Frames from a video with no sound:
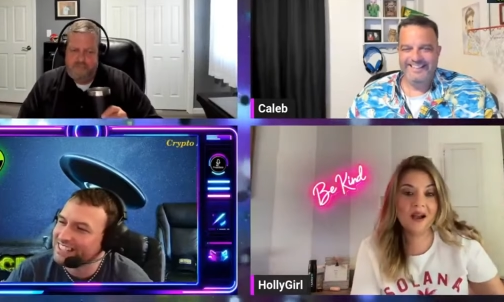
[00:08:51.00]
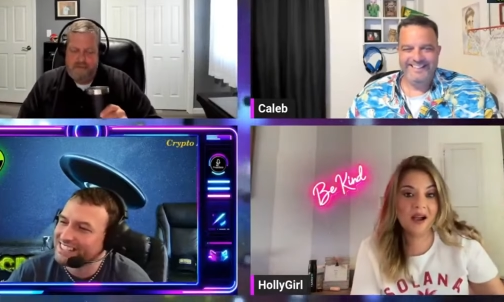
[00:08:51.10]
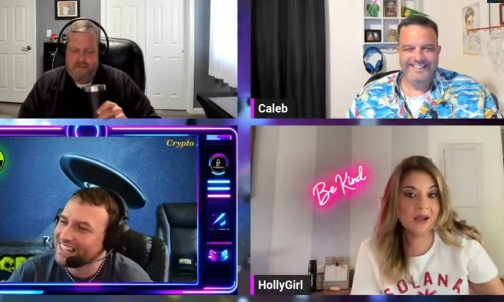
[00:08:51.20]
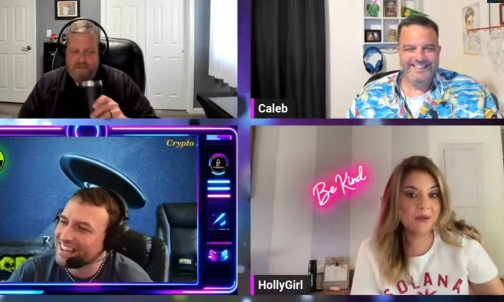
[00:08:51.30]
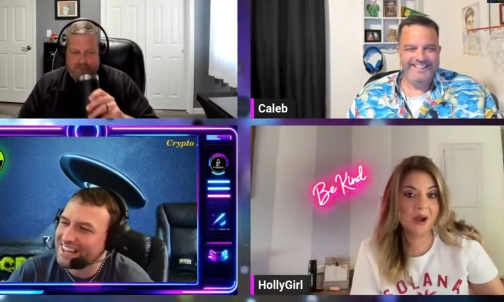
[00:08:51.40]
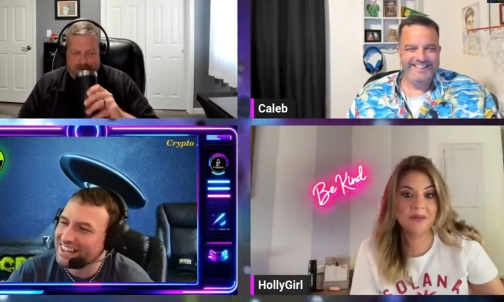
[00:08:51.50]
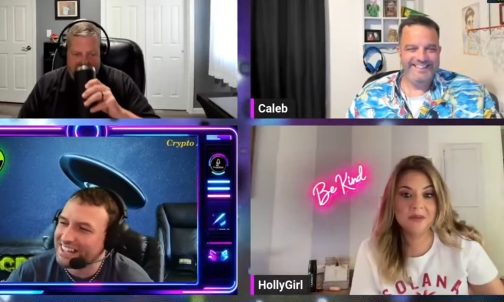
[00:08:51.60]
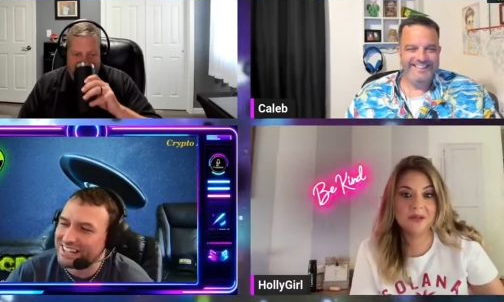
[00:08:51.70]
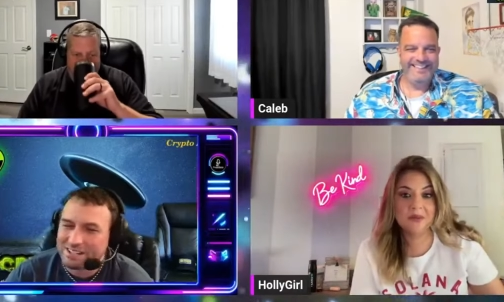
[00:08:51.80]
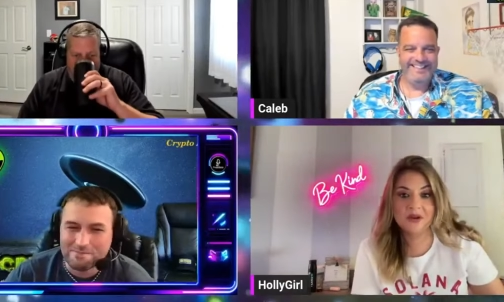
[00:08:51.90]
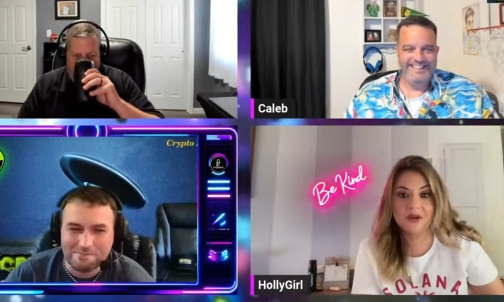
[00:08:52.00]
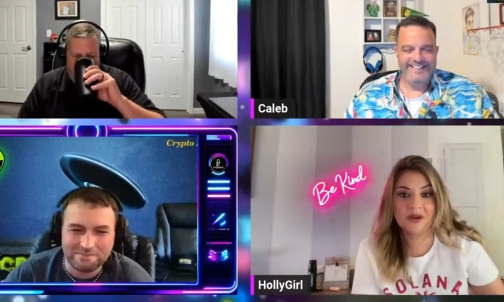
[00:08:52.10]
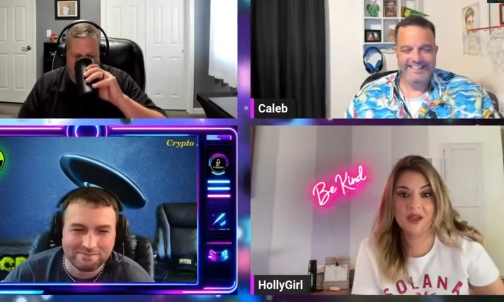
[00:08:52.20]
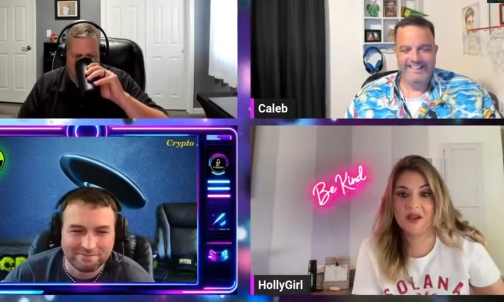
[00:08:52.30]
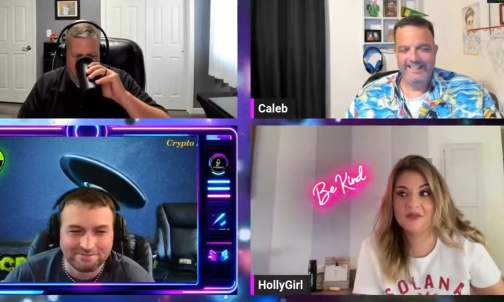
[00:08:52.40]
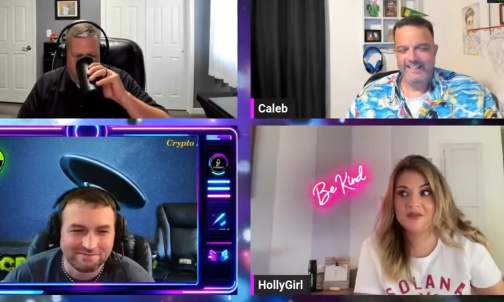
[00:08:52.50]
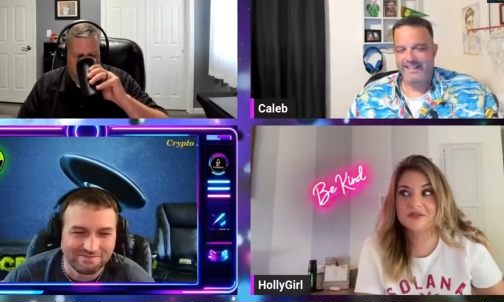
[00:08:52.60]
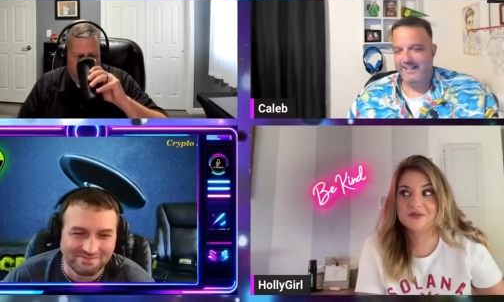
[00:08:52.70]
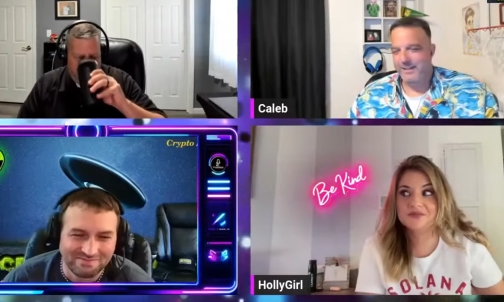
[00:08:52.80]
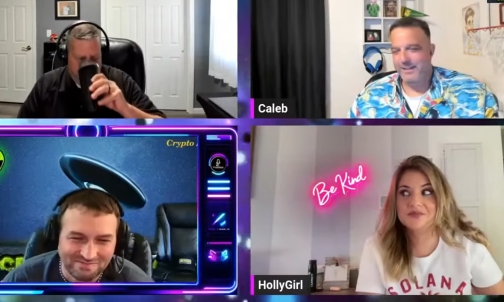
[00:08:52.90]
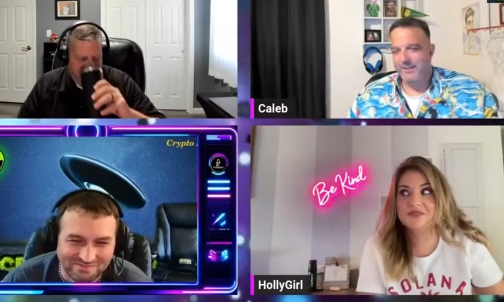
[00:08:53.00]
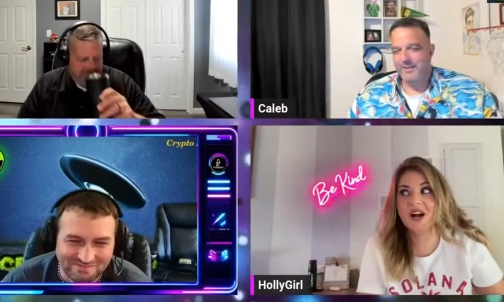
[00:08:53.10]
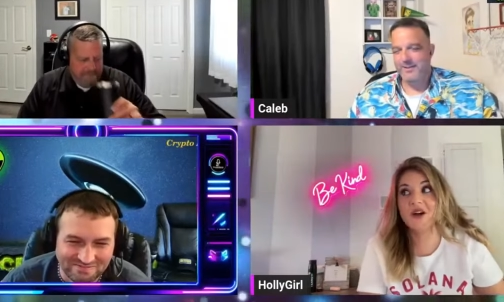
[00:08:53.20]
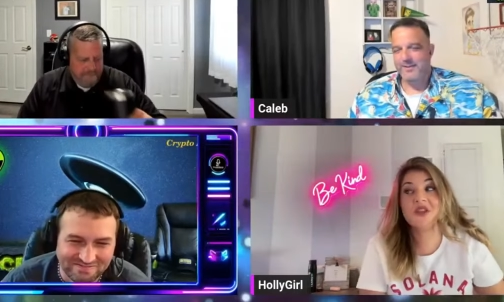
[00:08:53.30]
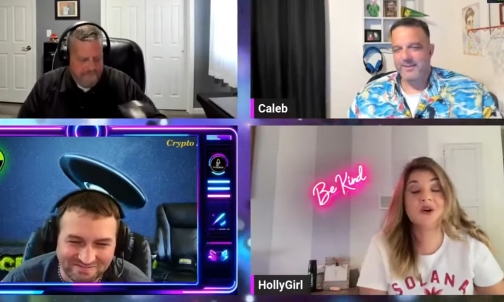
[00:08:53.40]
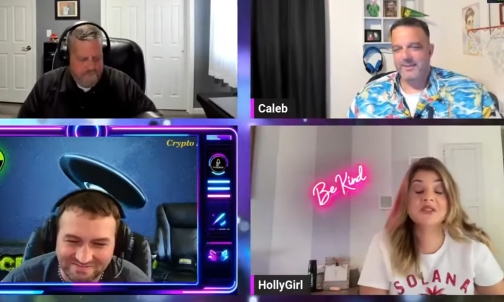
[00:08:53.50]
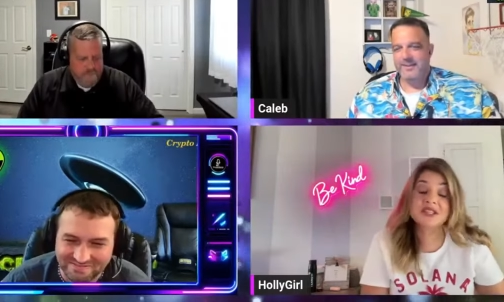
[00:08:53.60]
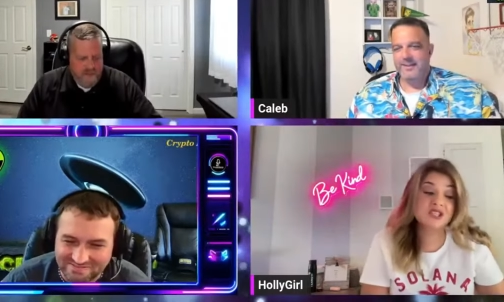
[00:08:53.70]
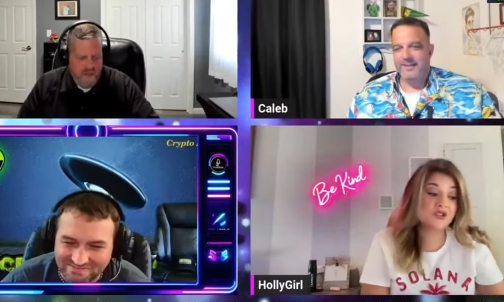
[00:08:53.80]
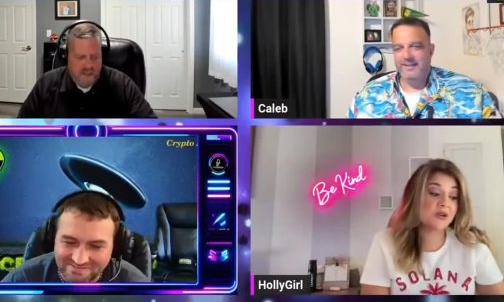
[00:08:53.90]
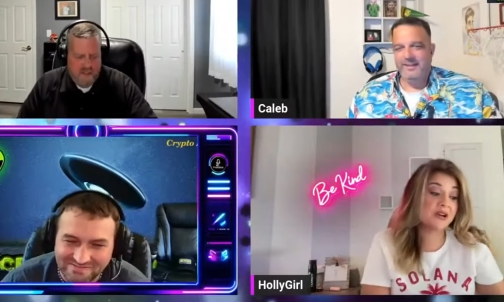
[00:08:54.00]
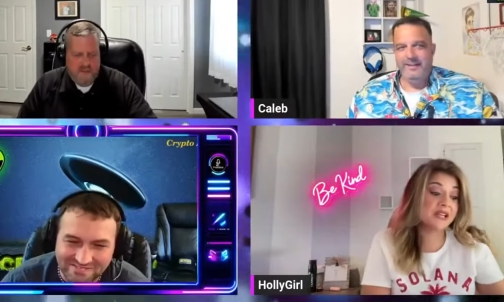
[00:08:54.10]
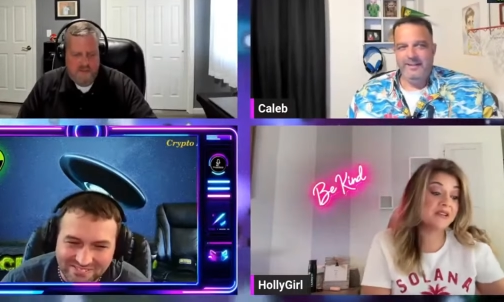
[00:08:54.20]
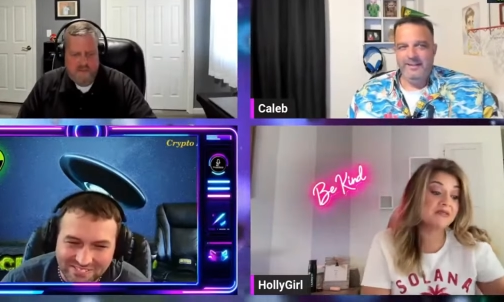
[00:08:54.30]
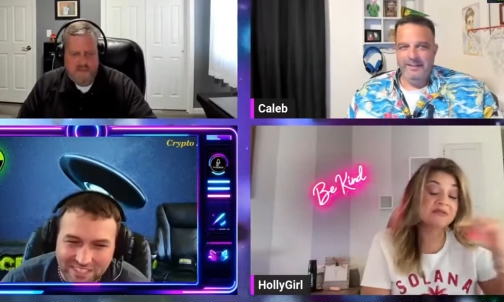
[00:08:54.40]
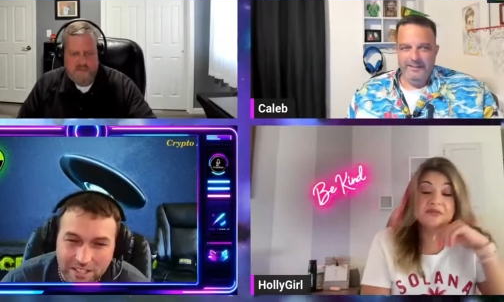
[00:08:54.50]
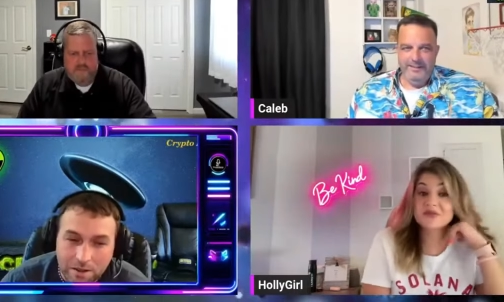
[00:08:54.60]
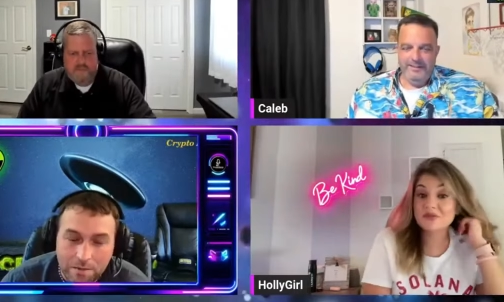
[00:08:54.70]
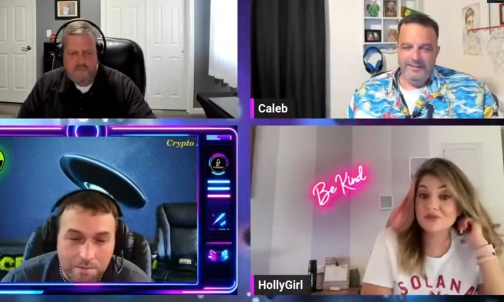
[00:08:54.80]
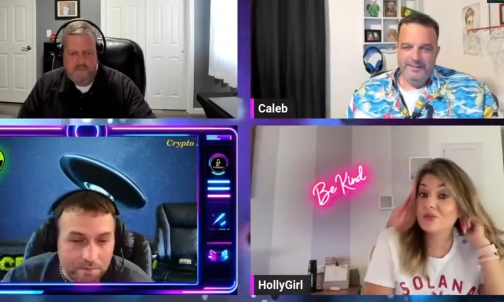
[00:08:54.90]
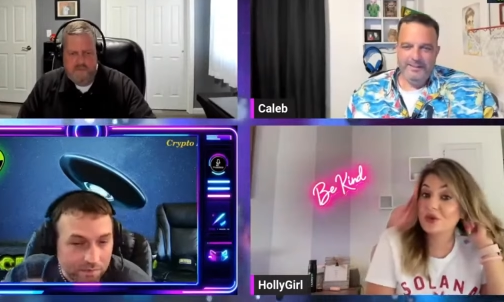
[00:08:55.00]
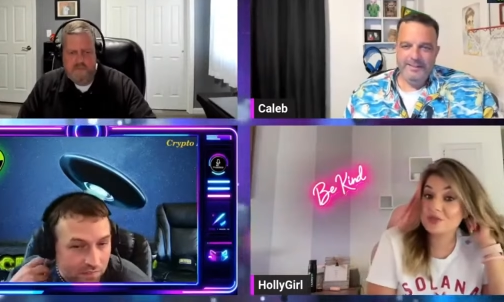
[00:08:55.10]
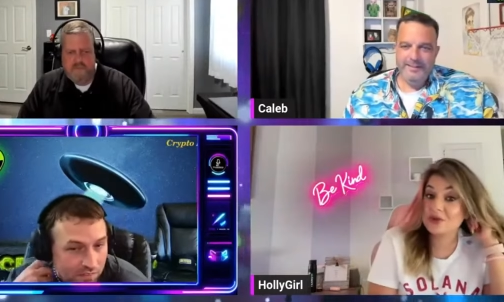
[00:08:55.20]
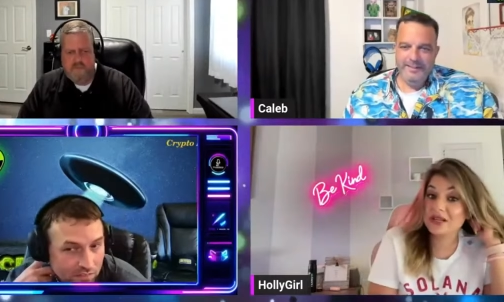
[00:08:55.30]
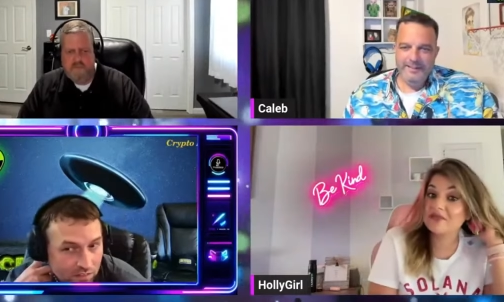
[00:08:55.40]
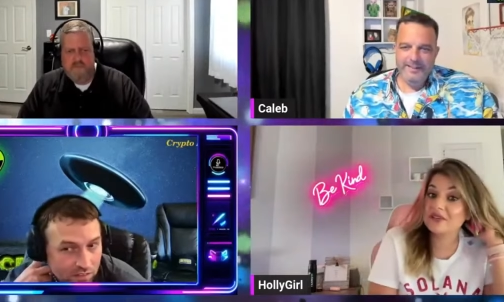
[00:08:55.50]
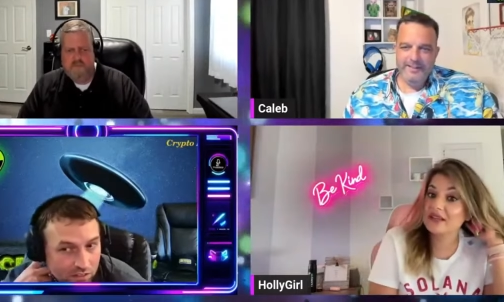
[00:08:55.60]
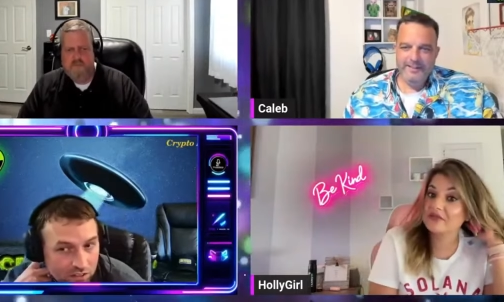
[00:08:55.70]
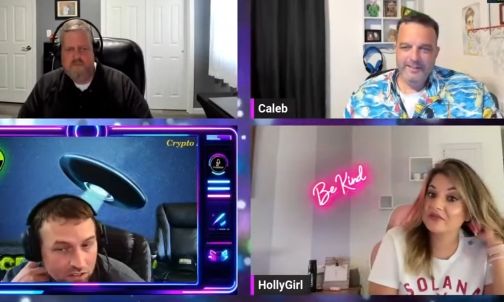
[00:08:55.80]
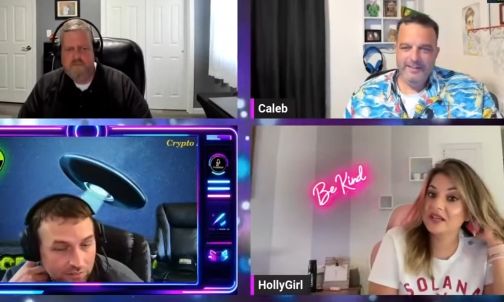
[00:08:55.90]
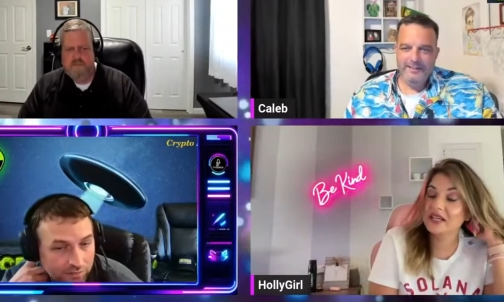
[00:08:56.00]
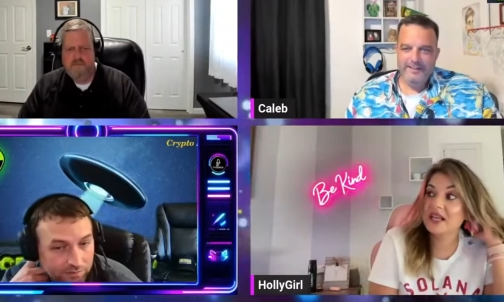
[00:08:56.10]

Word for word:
Speaker 1: time. although the story of was pretty freaking funny.